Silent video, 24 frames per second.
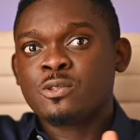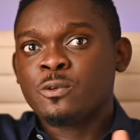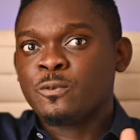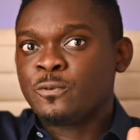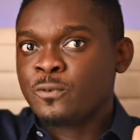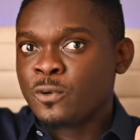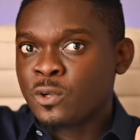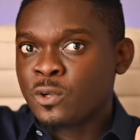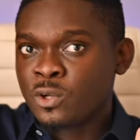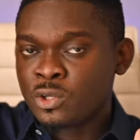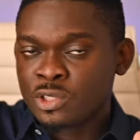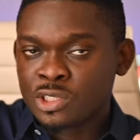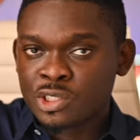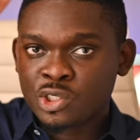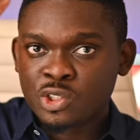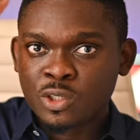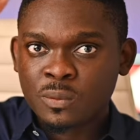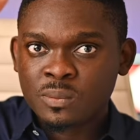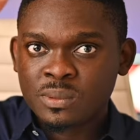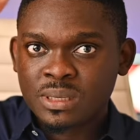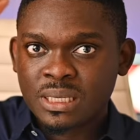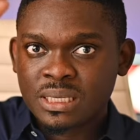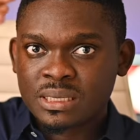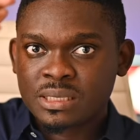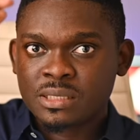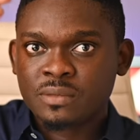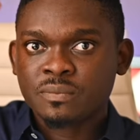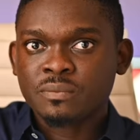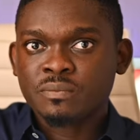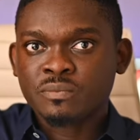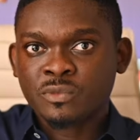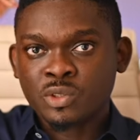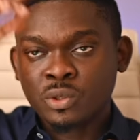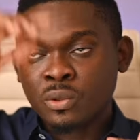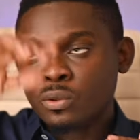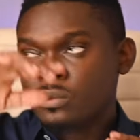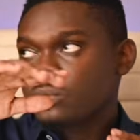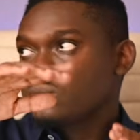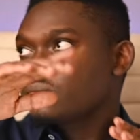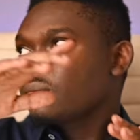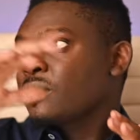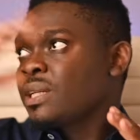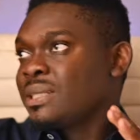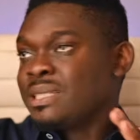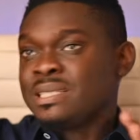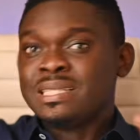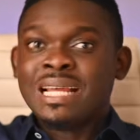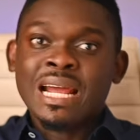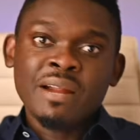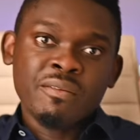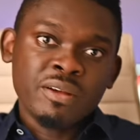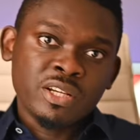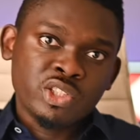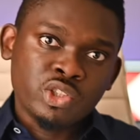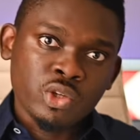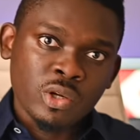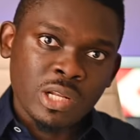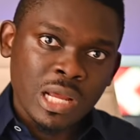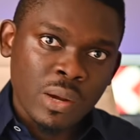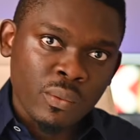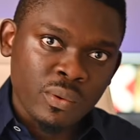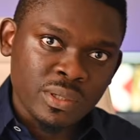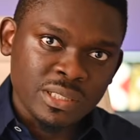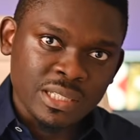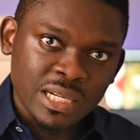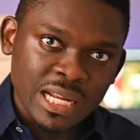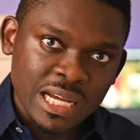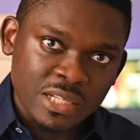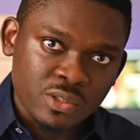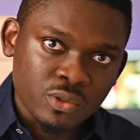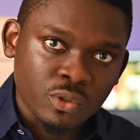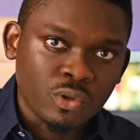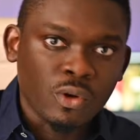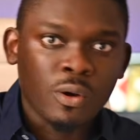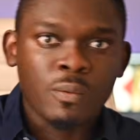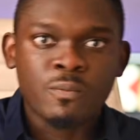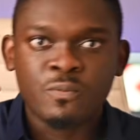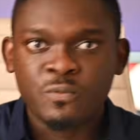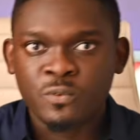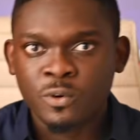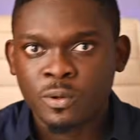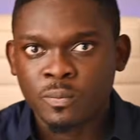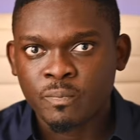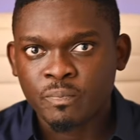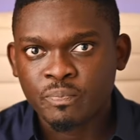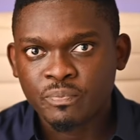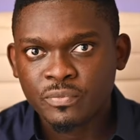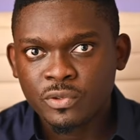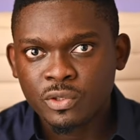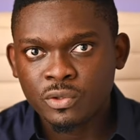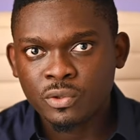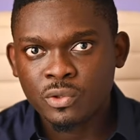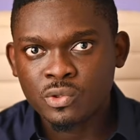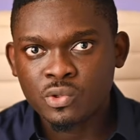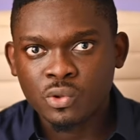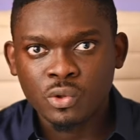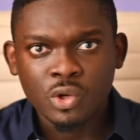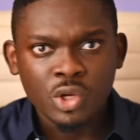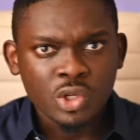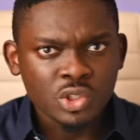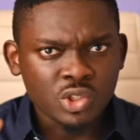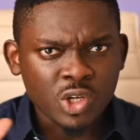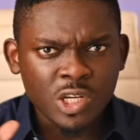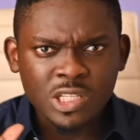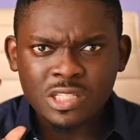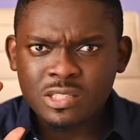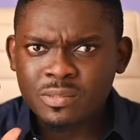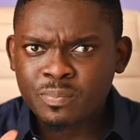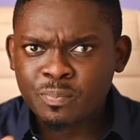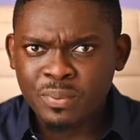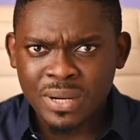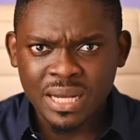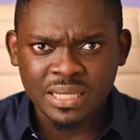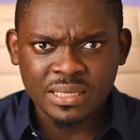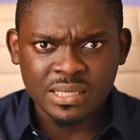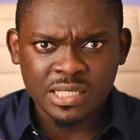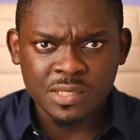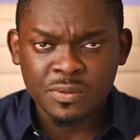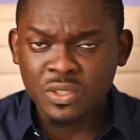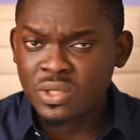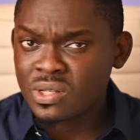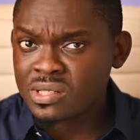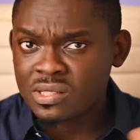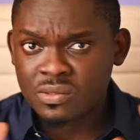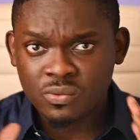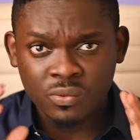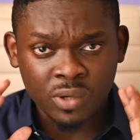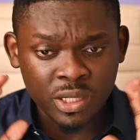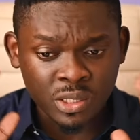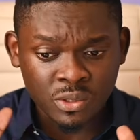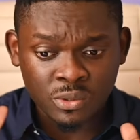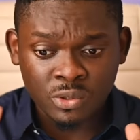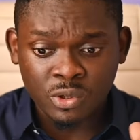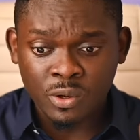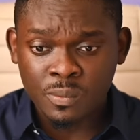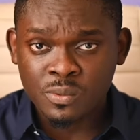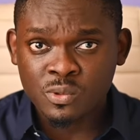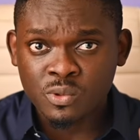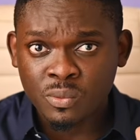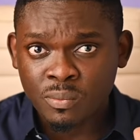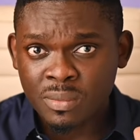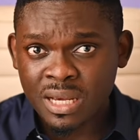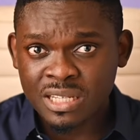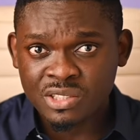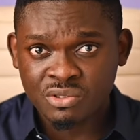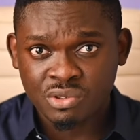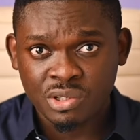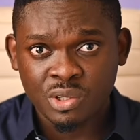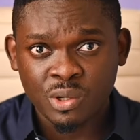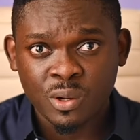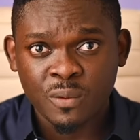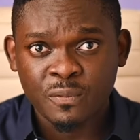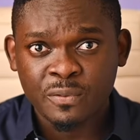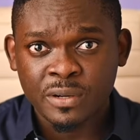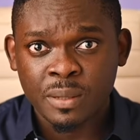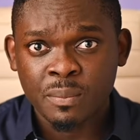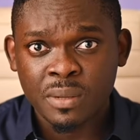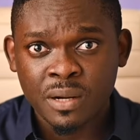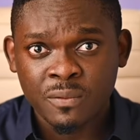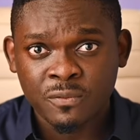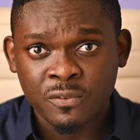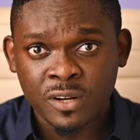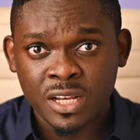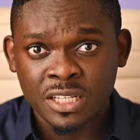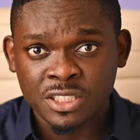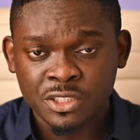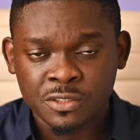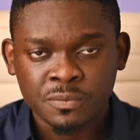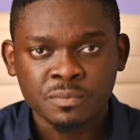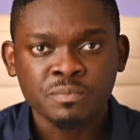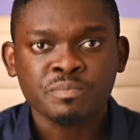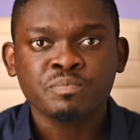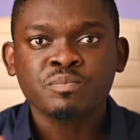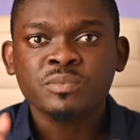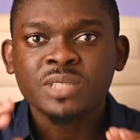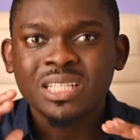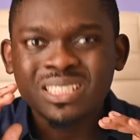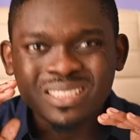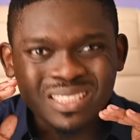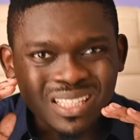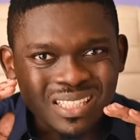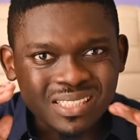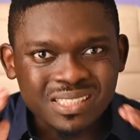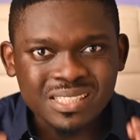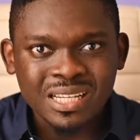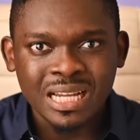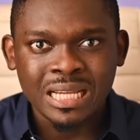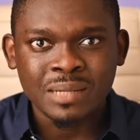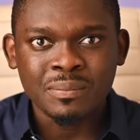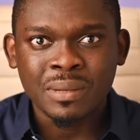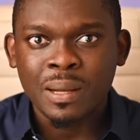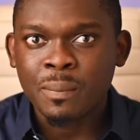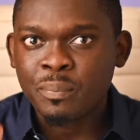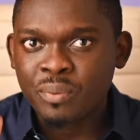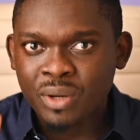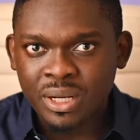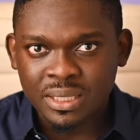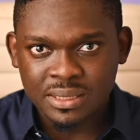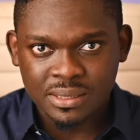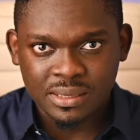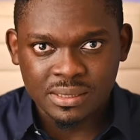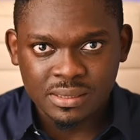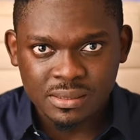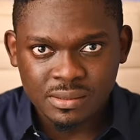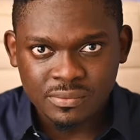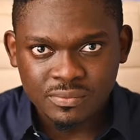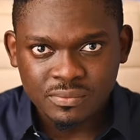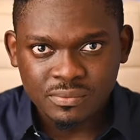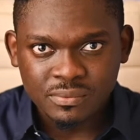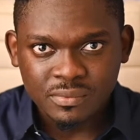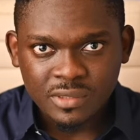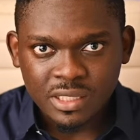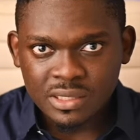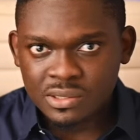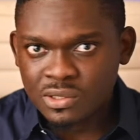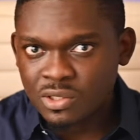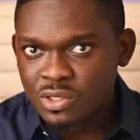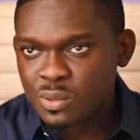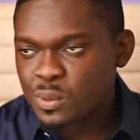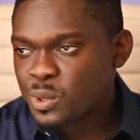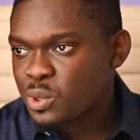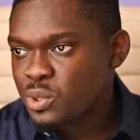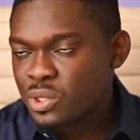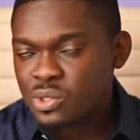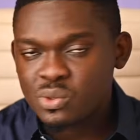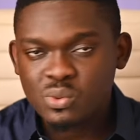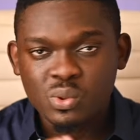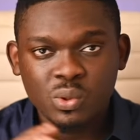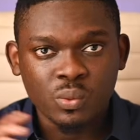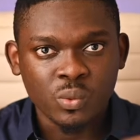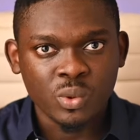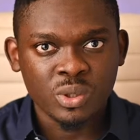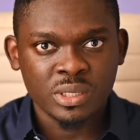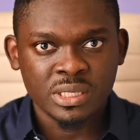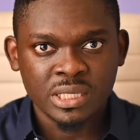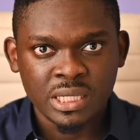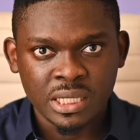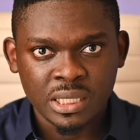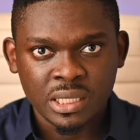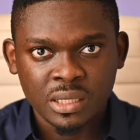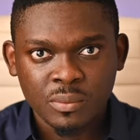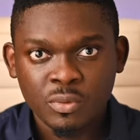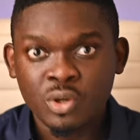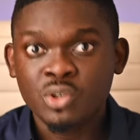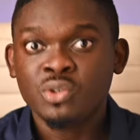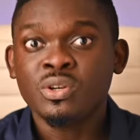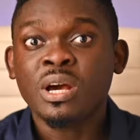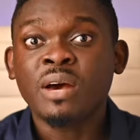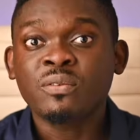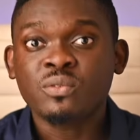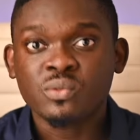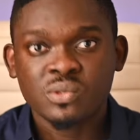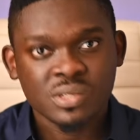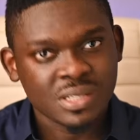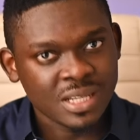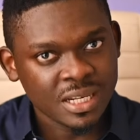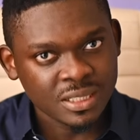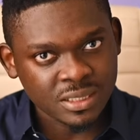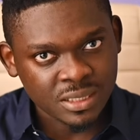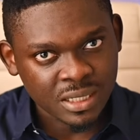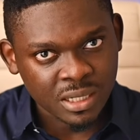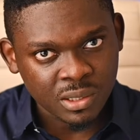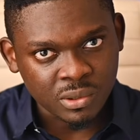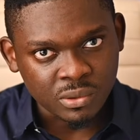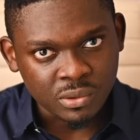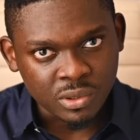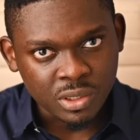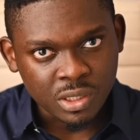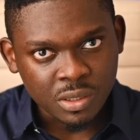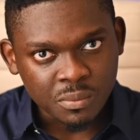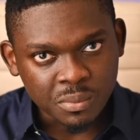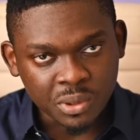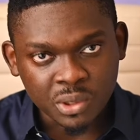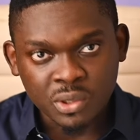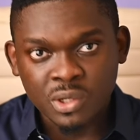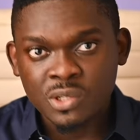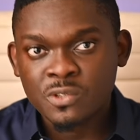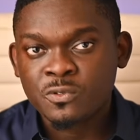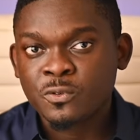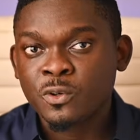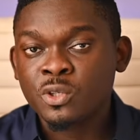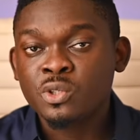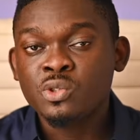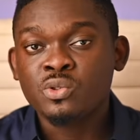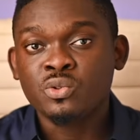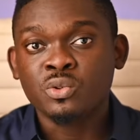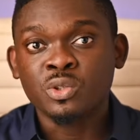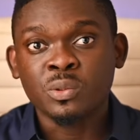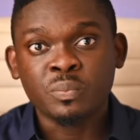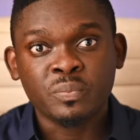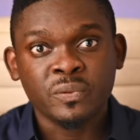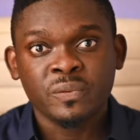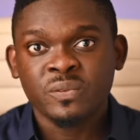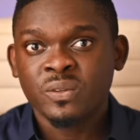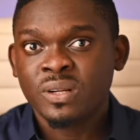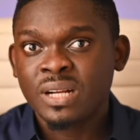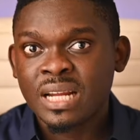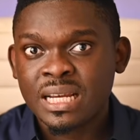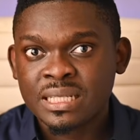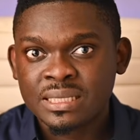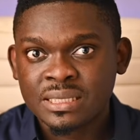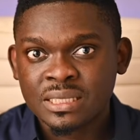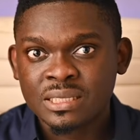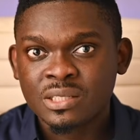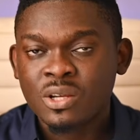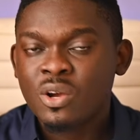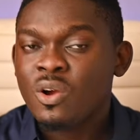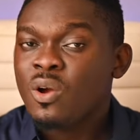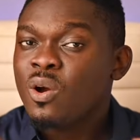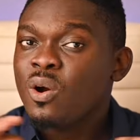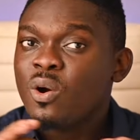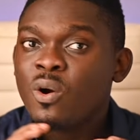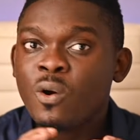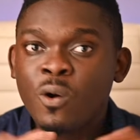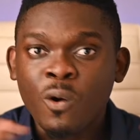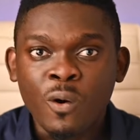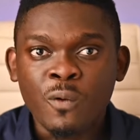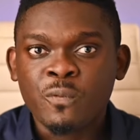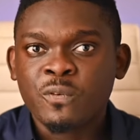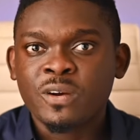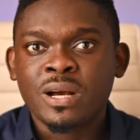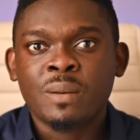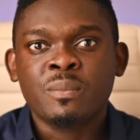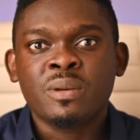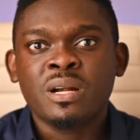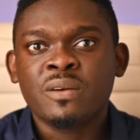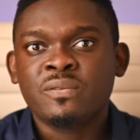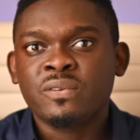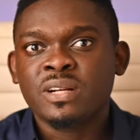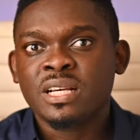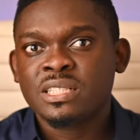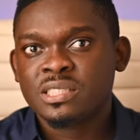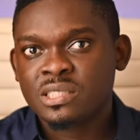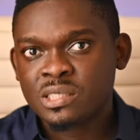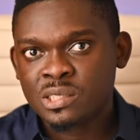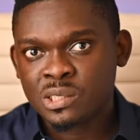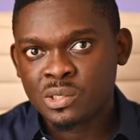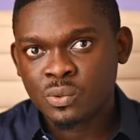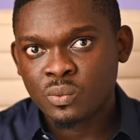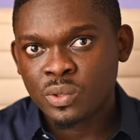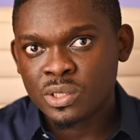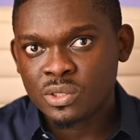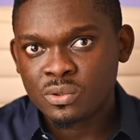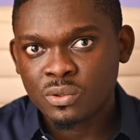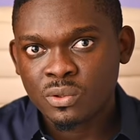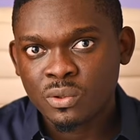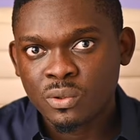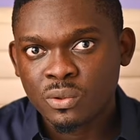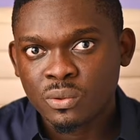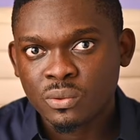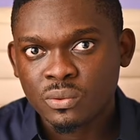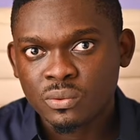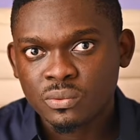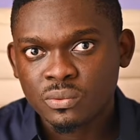to fall on the subject, you know, the direction I want the light to come from. You know, so just practice, because when it comes to mastering off-camera flash, it takes time and practice. It's not something you just do in one day, but you have to start now. Because for you to improve your lighting, off-camera flash is the way to go.